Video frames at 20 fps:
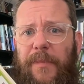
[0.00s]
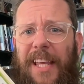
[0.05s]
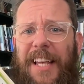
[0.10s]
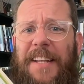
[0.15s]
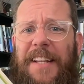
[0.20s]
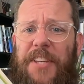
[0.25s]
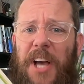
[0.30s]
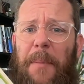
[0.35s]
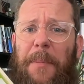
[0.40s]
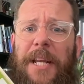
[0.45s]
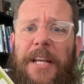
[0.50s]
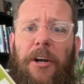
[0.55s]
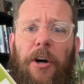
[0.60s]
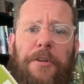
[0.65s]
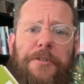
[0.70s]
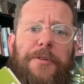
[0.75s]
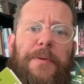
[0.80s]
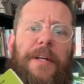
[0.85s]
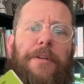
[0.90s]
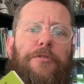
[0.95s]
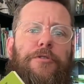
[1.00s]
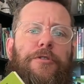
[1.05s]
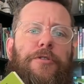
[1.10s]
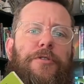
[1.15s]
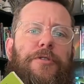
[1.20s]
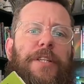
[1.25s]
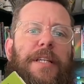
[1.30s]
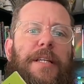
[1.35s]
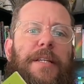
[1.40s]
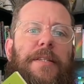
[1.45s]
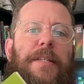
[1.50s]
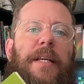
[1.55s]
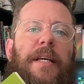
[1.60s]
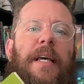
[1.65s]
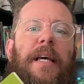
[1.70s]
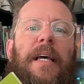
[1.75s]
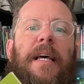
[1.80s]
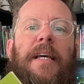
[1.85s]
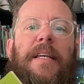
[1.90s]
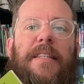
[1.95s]
Dominique also introduces
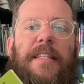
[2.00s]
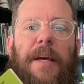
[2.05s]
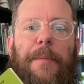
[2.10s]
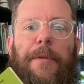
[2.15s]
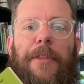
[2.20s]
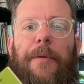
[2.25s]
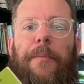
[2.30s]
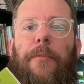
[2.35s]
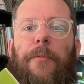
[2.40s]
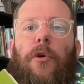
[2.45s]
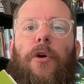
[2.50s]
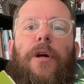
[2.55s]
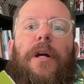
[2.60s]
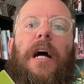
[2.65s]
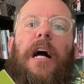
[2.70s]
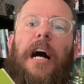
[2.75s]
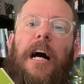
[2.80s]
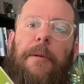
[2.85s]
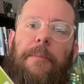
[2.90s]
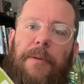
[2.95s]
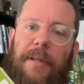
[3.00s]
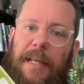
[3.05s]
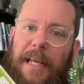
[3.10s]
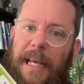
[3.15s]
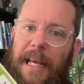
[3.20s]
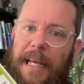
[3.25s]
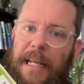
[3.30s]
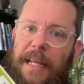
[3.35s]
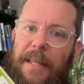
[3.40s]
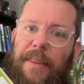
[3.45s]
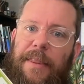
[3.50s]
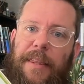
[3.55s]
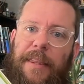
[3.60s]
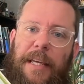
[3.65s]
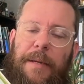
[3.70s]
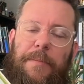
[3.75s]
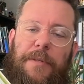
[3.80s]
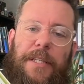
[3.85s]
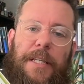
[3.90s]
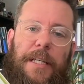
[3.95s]
some of the more complicated
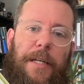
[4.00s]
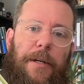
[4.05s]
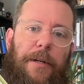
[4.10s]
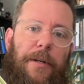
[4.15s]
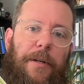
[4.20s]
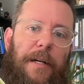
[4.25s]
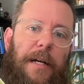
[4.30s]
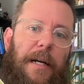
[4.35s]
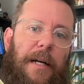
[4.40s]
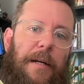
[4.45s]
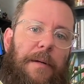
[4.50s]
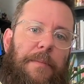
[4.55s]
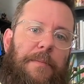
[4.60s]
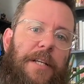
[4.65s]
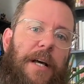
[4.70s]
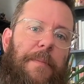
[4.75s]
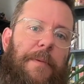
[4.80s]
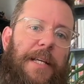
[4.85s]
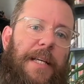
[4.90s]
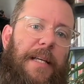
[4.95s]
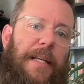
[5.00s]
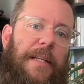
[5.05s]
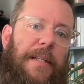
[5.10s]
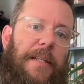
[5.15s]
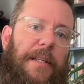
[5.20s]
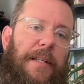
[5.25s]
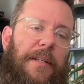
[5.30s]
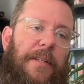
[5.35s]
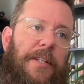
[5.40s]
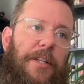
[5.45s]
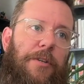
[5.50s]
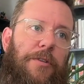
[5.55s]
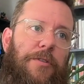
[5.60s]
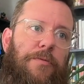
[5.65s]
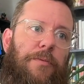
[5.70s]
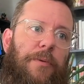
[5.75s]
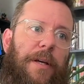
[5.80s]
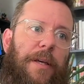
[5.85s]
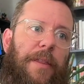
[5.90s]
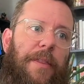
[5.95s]
themes here. Dominique deals
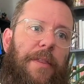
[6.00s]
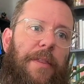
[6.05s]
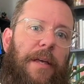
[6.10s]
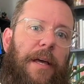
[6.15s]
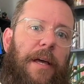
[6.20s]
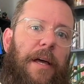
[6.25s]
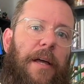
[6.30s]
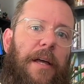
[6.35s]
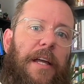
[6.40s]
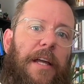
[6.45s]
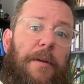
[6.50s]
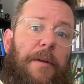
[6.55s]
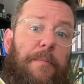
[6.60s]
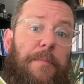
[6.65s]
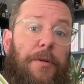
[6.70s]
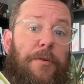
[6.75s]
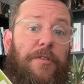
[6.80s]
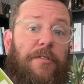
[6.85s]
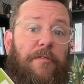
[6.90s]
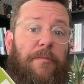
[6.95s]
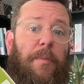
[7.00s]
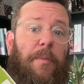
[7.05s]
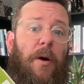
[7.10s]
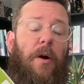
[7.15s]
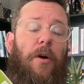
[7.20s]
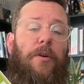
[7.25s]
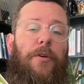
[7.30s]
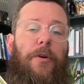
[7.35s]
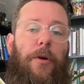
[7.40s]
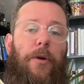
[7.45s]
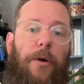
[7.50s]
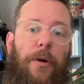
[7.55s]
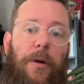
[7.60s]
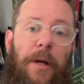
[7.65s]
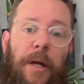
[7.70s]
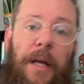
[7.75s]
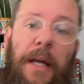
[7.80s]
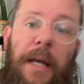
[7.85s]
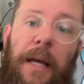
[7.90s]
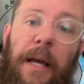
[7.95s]
with an abusive partner,
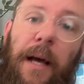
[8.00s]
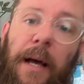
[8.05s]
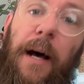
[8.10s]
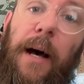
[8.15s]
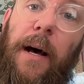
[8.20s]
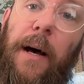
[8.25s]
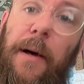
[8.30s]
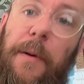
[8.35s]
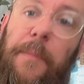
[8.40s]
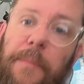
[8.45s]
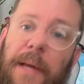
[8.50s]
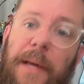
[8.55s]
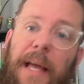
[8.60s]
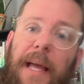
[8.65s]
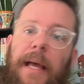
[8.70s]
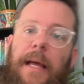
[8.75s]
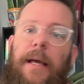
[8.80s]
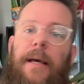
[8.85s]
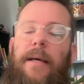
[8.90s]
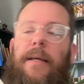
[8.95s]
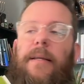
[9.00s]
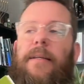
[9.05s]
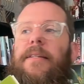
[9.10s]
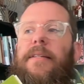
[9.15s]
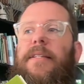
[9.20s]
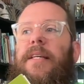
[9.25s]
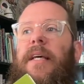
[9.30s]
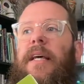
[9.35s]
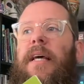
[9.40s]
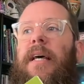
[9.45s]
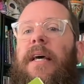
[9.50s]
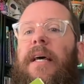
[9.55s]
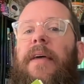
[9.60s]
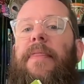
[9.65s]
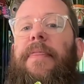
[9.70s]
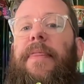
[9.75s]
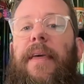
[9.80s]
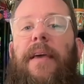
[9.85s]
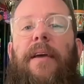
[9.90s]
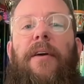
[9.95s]
And
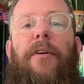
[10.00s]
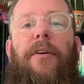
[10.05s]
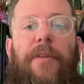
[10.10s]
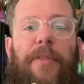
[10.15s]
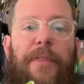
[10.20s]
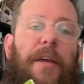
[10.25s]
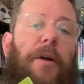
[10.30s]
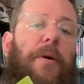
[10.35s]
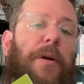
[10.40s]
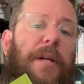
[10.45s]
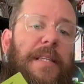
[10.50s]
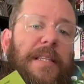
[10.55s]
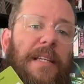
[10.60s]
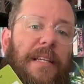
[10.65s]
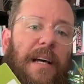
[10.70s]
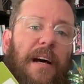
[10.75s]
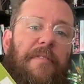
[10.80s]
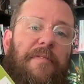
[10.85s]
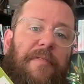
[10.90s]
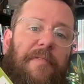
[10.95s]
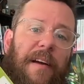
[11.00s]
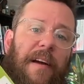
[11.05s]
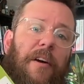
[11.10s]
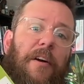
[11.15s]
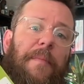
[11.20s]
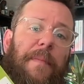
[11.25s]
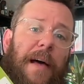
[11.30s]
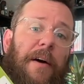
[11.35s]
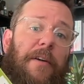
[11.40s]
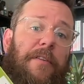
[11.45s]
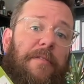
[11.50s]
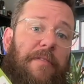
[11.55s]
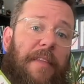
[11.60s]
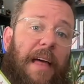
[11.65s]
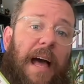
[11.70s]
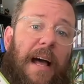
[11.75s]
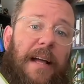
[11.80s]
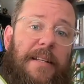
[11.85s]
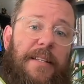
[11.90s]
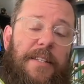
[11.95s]
there is a fair amount of
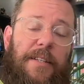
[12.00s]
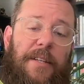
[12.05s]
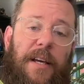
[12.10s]
that.